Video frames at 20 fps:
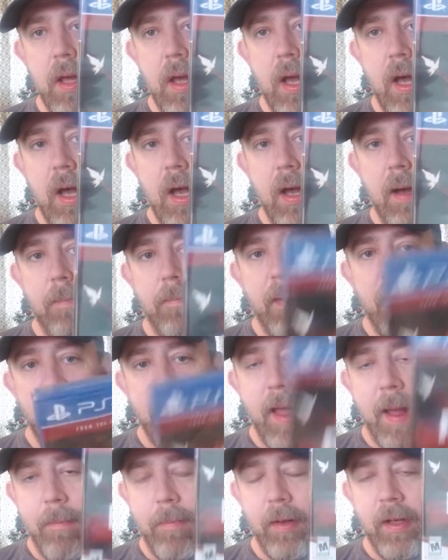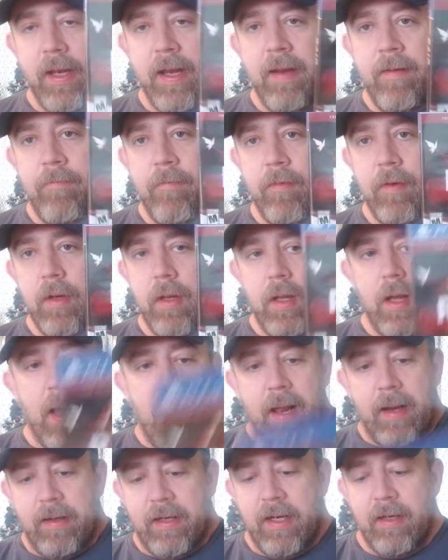But I believe,
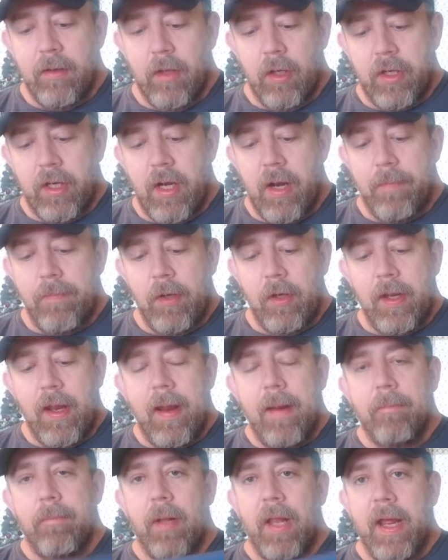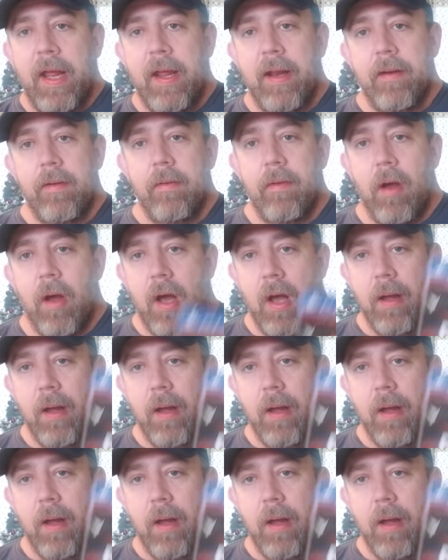I did look it up, you can play it